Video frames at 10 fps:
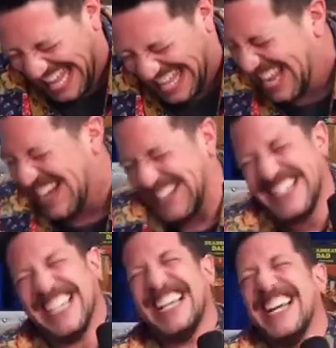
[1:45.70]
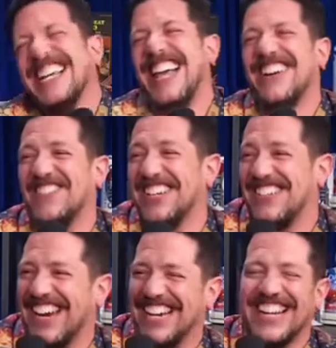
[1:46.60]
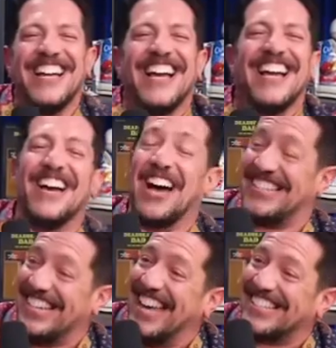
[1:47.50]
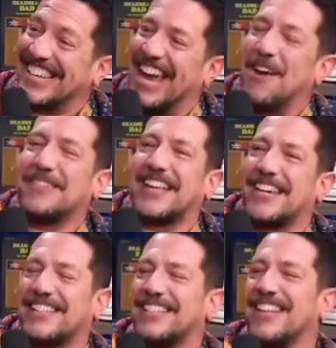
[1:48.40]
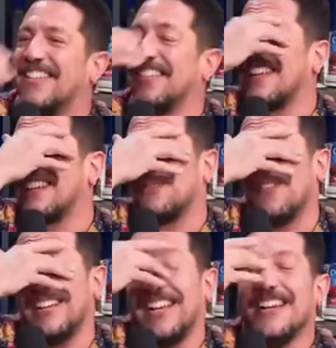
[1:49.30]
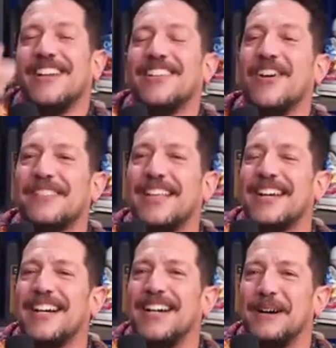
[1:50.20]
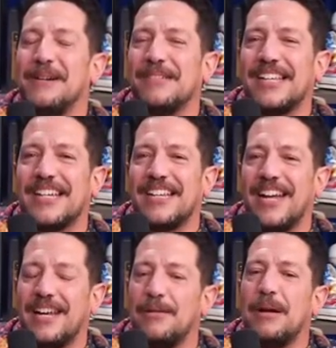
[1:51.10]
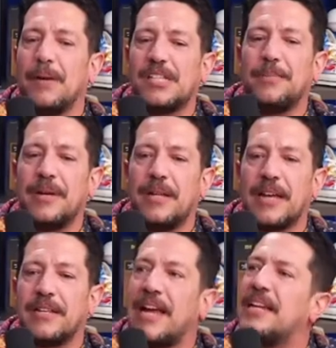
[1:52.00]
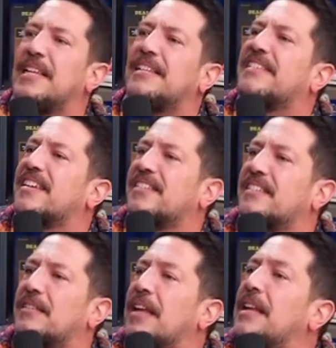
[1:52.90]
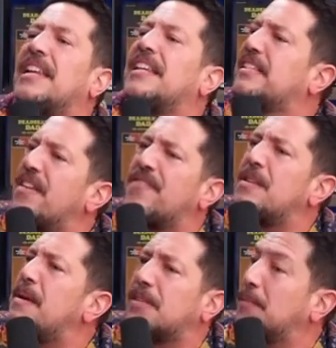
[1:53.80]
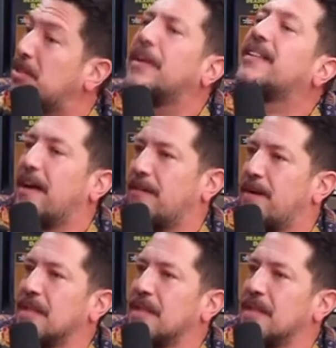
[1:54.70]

no, that would be great. A jet ski. I was like, no, I was like 20. No, it was like the 90s. It must have been like 96, 97, maybe something like that, right?